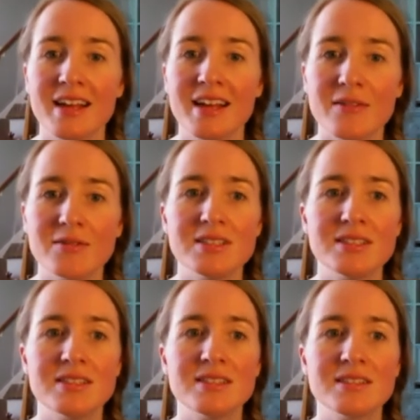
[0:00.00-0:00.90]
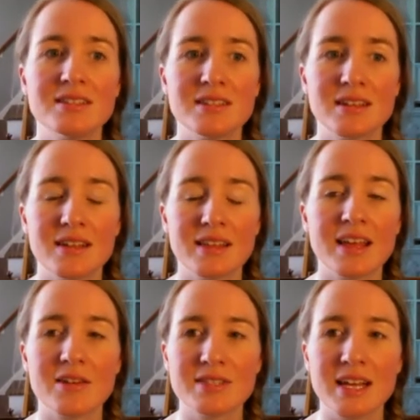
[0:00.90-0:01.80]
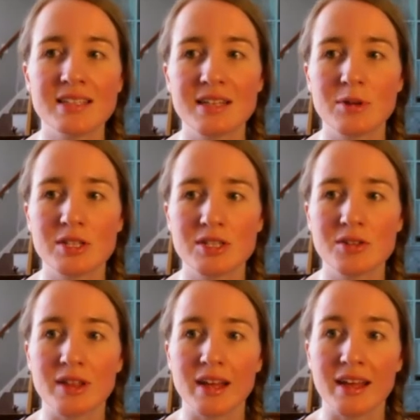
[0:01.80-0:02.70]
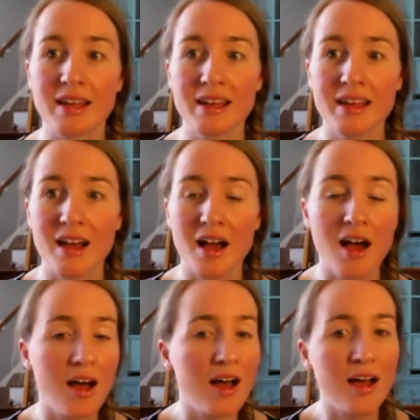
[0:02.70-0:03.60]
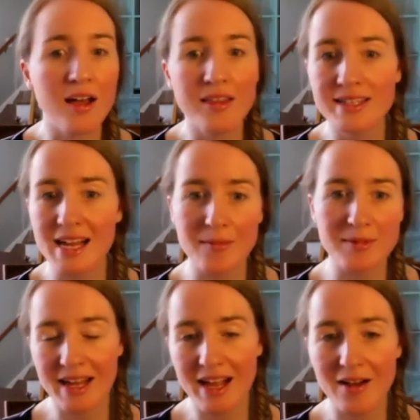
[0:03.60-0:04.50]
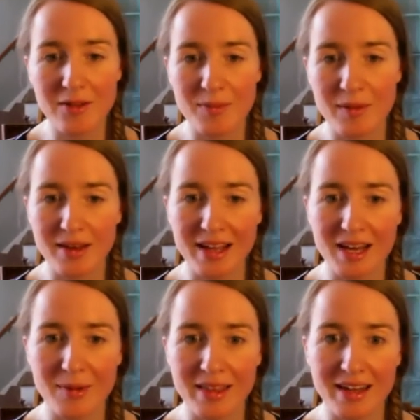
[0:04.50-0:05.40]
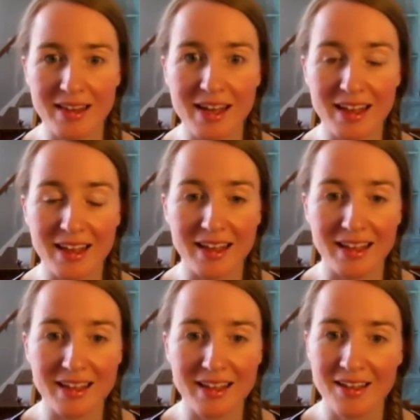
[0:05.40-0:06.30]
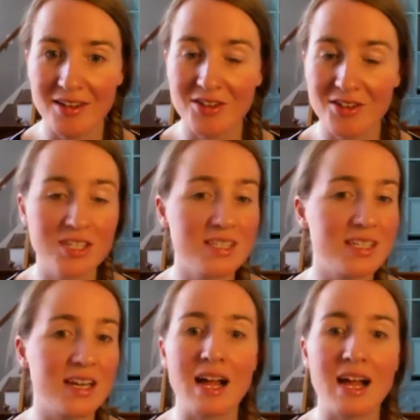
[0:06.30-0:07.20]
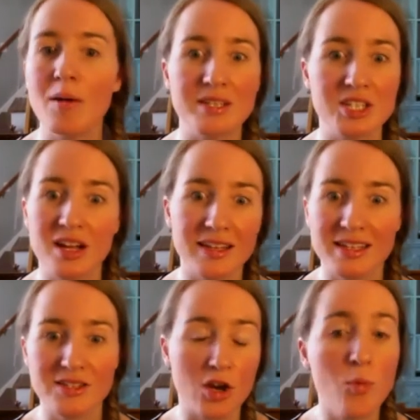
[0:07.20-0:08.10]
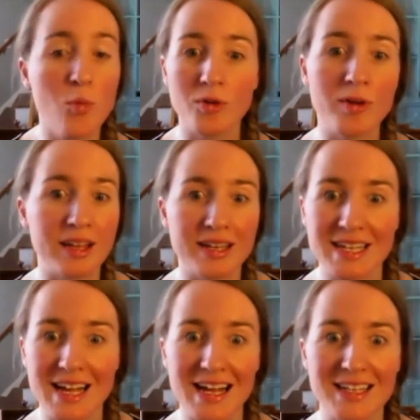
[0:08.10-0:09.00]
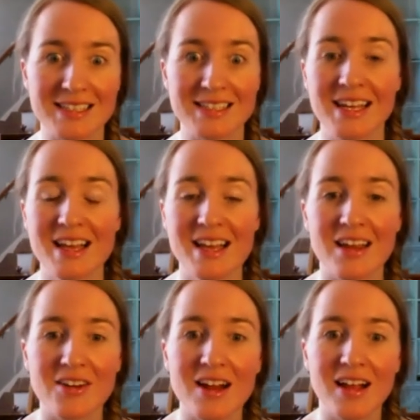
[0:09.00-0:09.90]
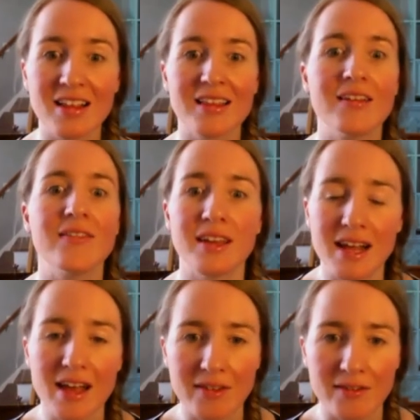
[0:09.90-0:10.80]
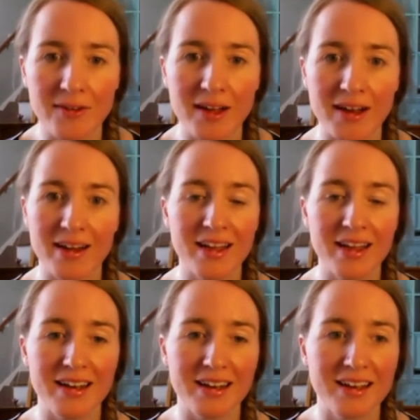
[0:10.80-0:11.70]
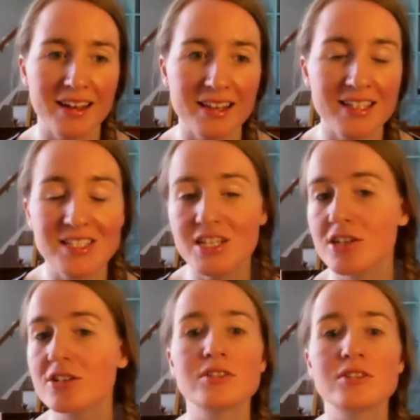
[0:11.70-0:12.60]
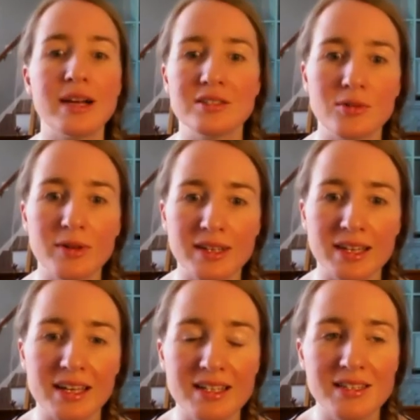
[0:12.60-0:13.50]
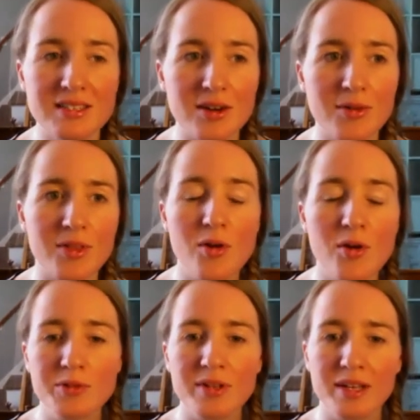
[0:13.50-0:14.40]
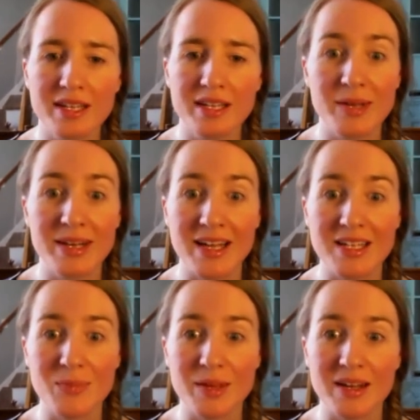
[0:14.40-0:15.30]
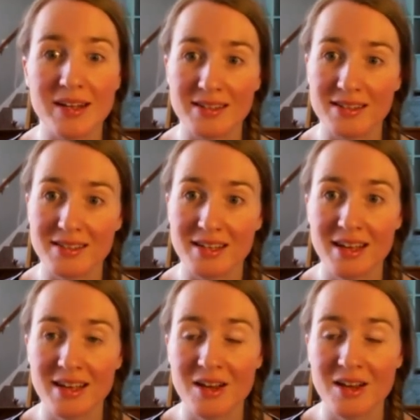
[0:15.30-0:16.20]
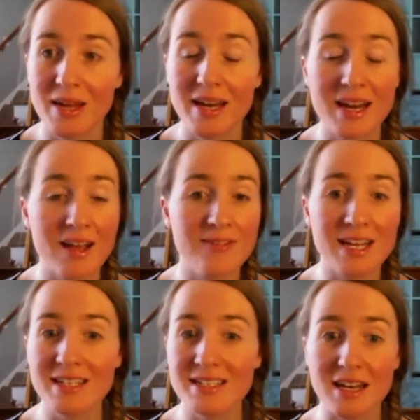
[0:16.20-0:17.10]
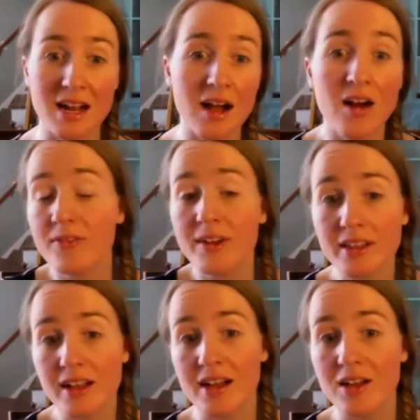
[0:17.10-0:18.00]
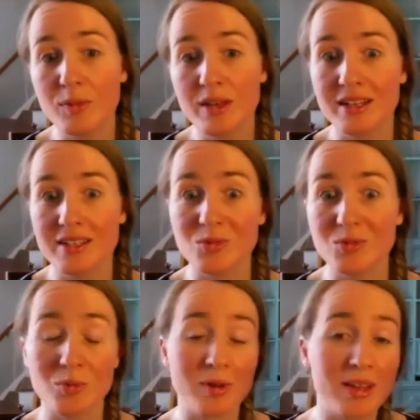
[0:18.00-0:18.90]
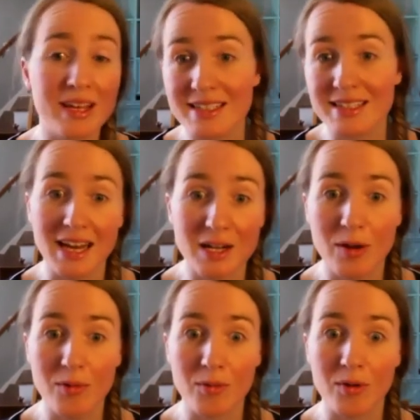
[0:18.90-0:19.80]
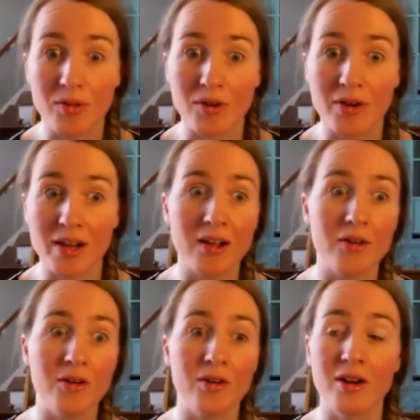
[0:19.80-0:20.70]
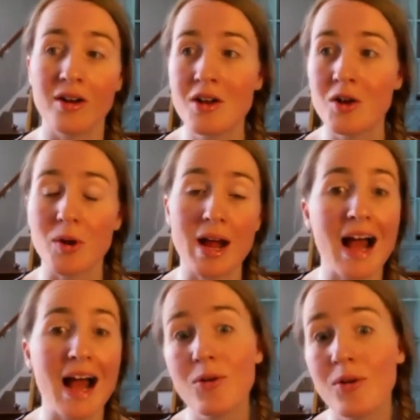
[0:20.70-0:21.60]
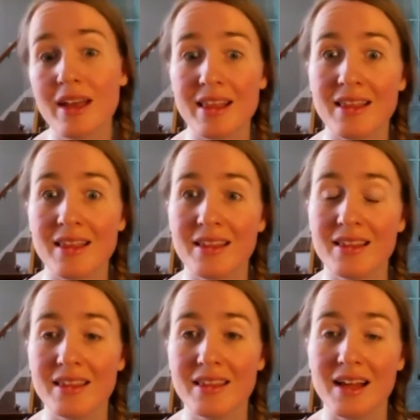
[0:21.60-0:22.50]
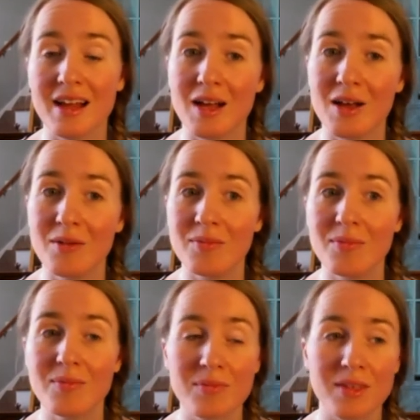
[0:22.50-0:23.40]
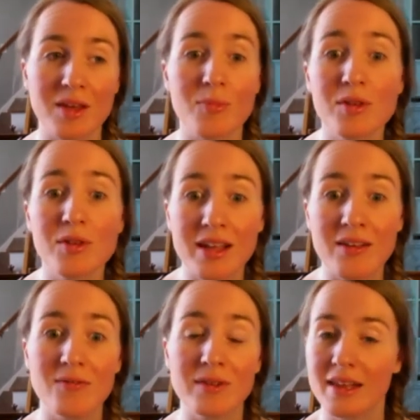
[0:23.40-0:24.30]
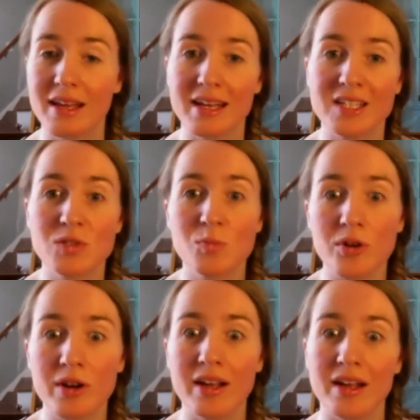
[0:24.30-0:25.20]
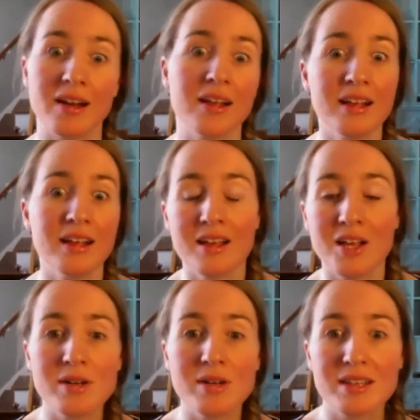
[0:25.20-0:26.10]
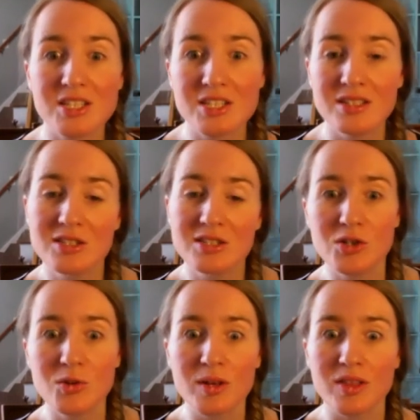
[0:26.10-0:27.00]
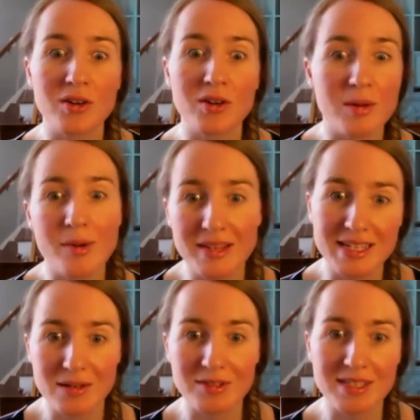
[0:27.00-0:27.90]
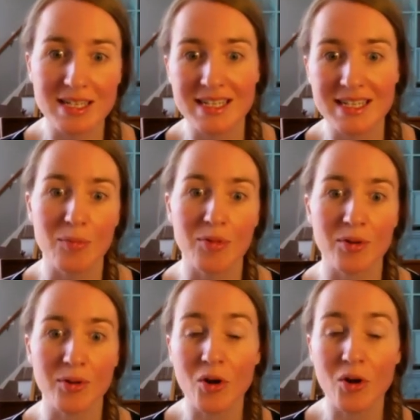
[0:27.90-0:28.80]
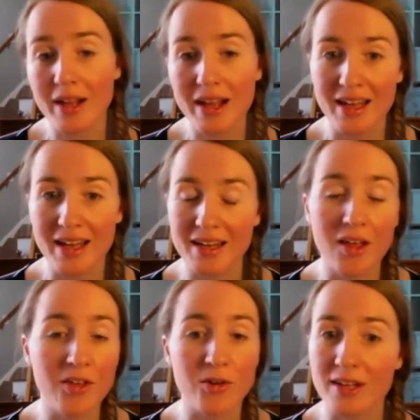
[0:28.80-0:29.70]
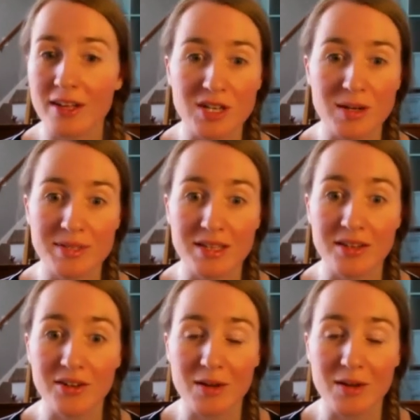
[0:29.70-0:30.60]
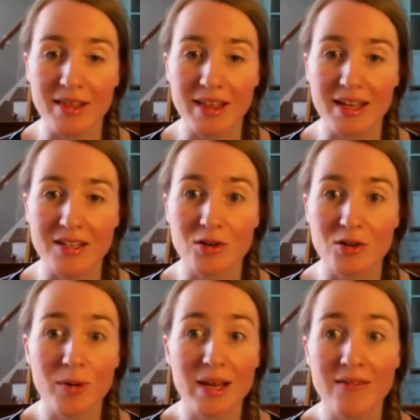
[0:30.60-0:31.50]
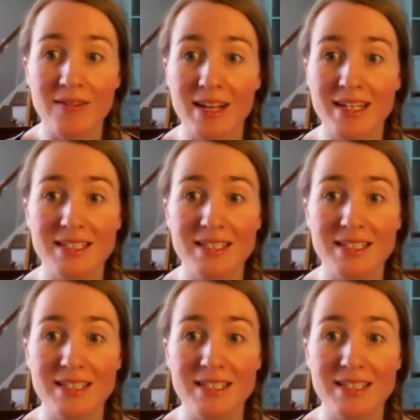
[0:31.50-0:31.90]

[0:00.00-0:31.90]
it was, like you said somewhat too, all the time to hang out with mommy and daddy by the end of the night. You're just accomplishing all these homework-related tasks. You're not living and having fun. And these years go by so quickly. And so with homeschooling, it's been nice because we can have days that are very long because we're really excited about what we're learning, or we're out in the community and exploring and going to the zoo and learning about these animals in depth, or going on other field trips and learning about things. Or we can have days that